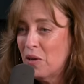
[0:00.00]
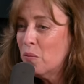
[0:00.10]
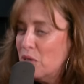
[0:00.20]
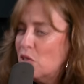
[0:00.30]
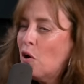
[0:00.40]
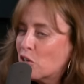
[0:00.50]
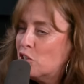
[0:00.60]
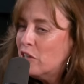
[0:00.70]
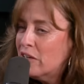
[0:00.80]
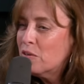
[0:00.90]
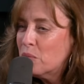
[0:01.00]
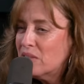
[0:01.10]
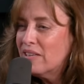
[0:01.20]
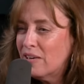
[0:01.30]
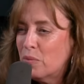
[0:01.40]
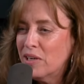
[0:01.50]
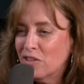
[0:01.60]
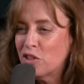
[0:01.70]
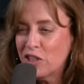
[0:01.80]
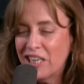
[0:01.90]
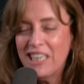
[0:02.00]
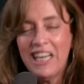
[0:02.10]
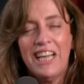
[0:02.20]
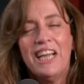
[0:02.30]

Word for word: We talk shit or we yeah. say yeah, weird shit.